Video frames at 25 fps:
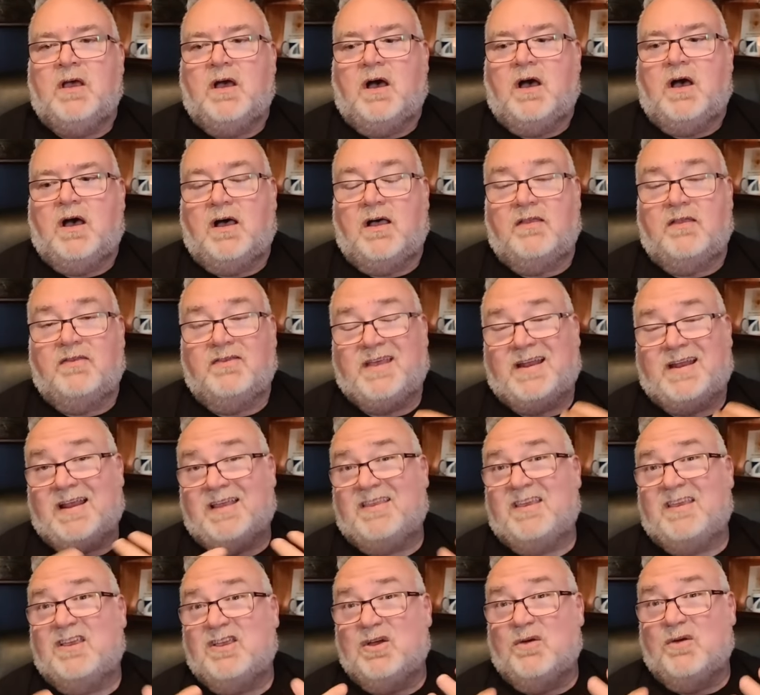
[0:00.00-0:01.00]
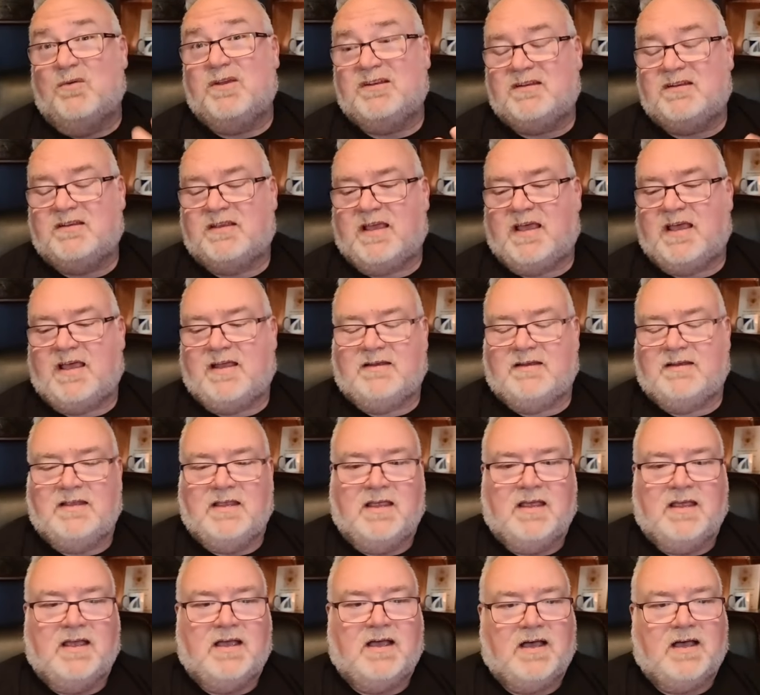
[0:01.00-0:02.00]
Uh, that I think go into that
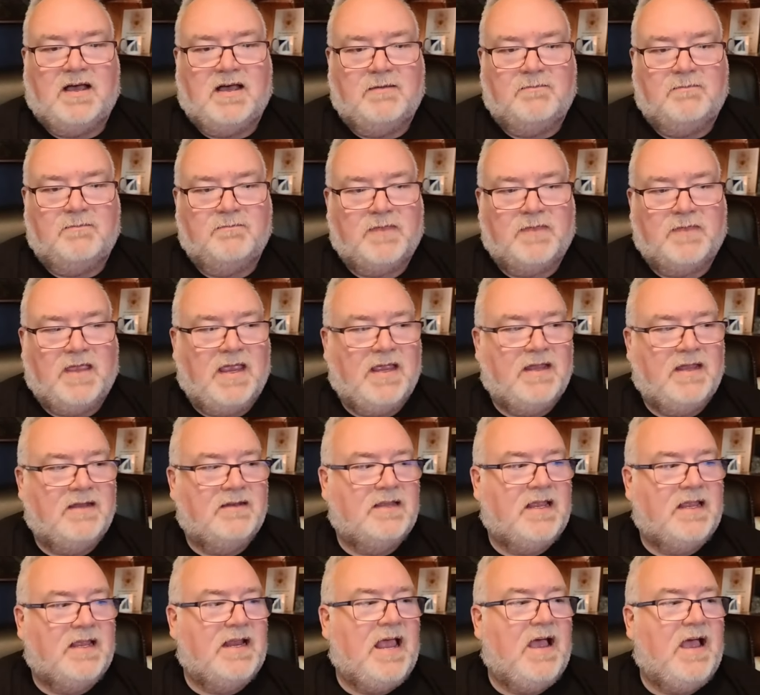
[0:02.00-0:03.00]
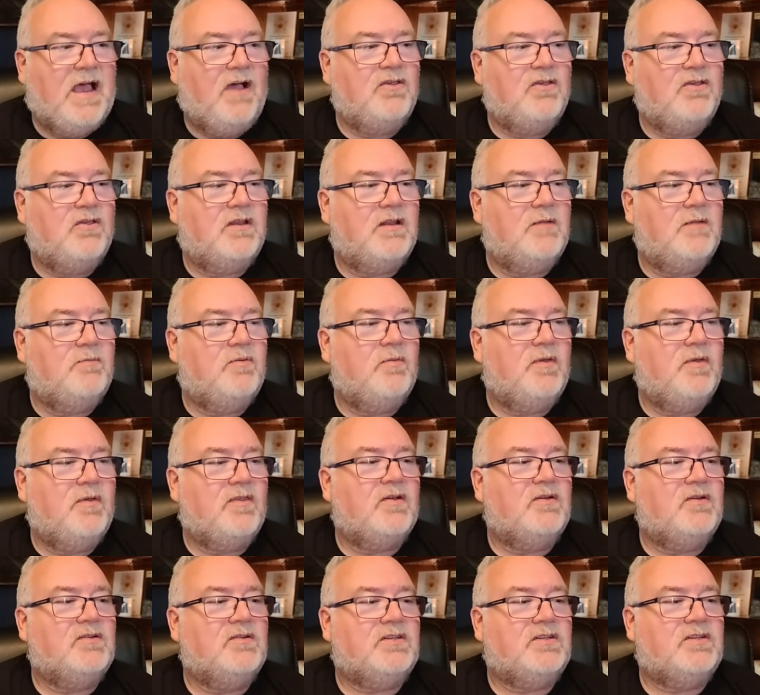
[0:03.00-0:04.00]
um, and and how you can implement
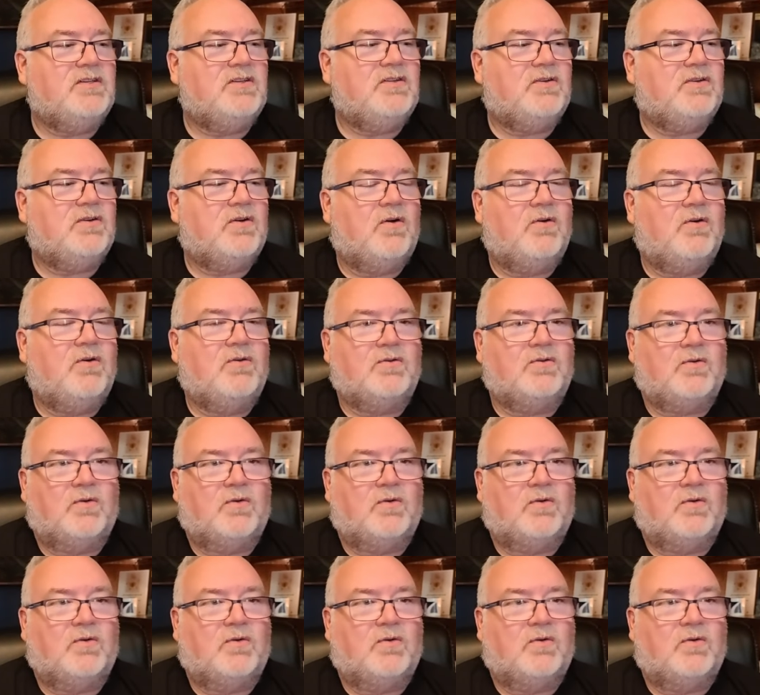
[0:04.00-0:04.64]
those in your own